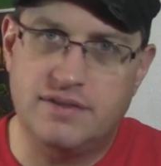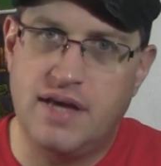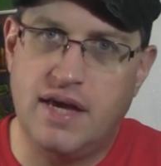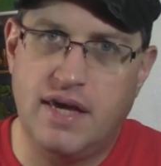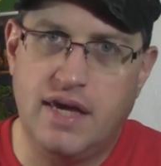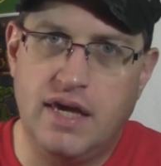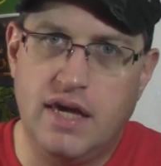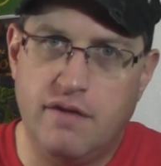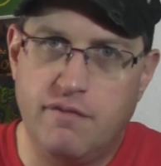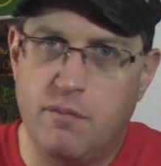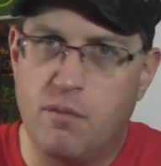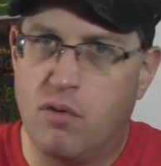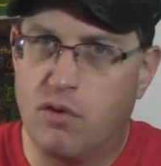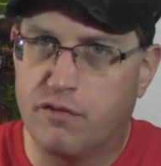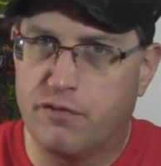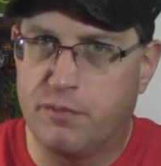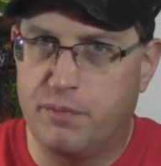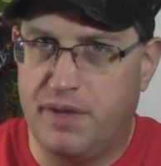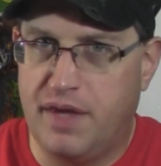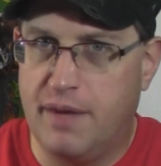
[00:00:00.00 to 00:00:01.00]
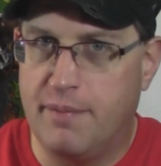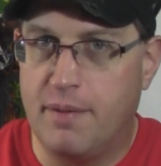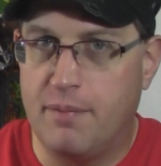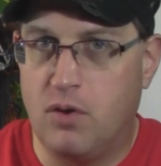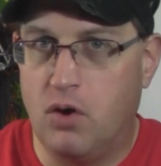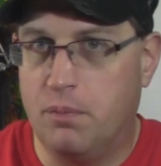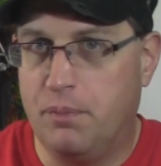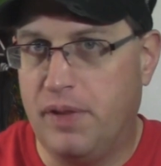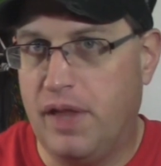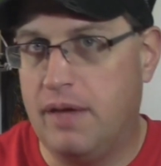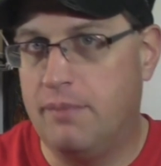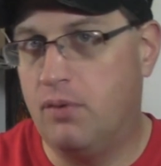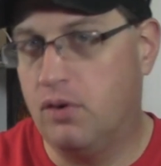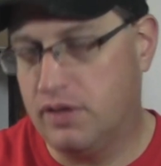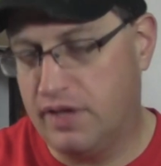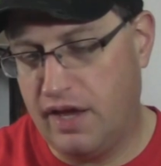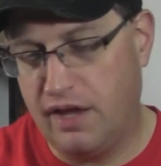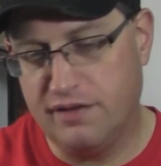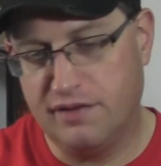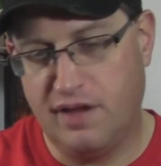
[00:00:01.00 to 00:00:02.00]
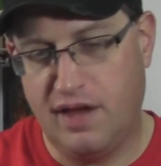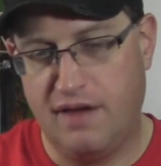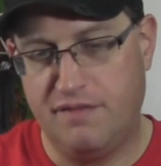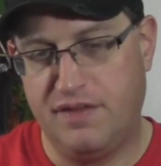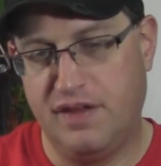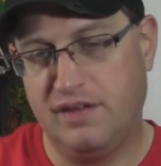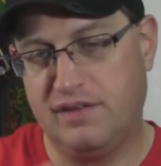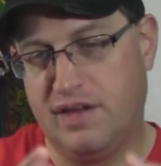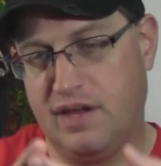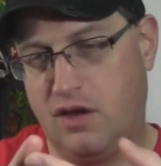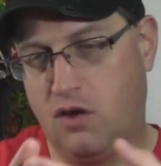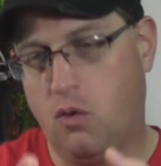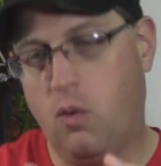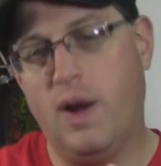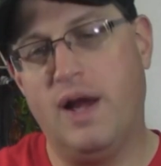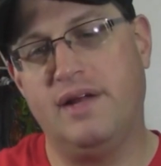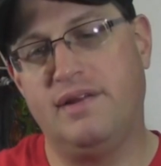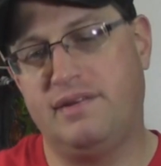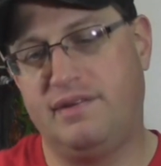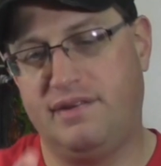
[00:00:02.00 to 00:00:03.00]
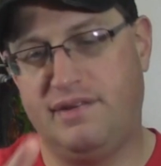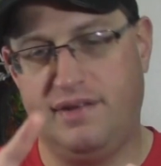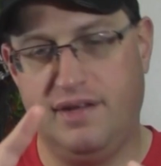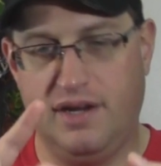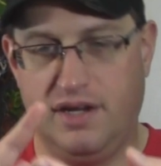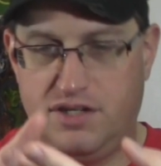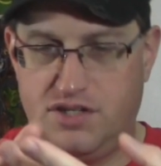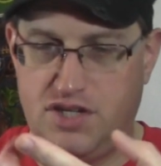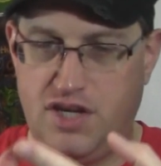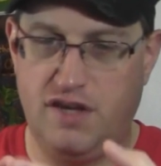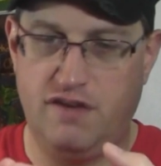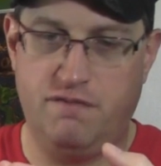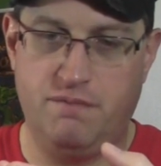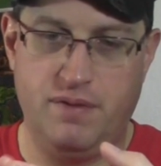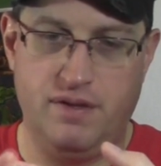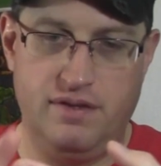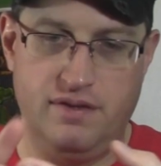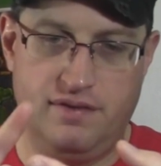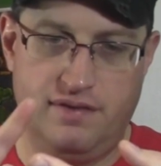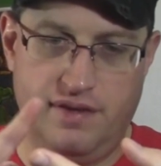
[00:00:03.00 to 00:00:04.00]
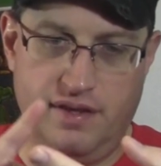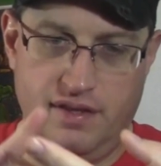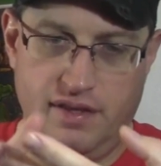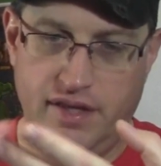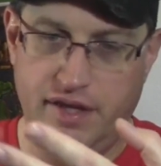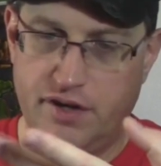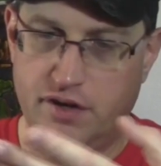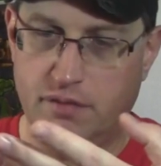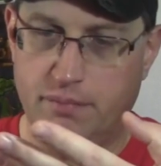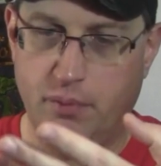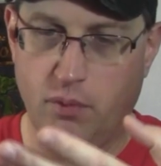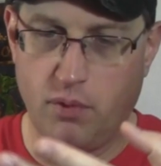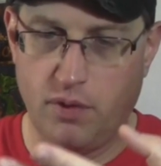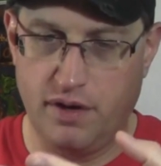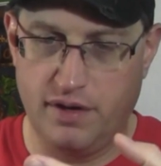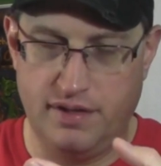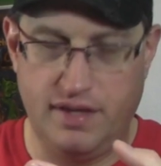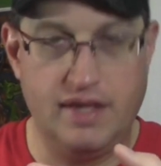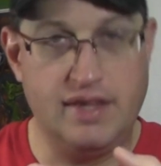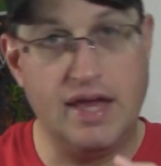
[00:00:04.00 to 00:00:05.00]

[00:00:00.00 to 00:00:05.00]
Now, taking even more from the MMO playbook, they also have things like quests and achievements and leaderboard.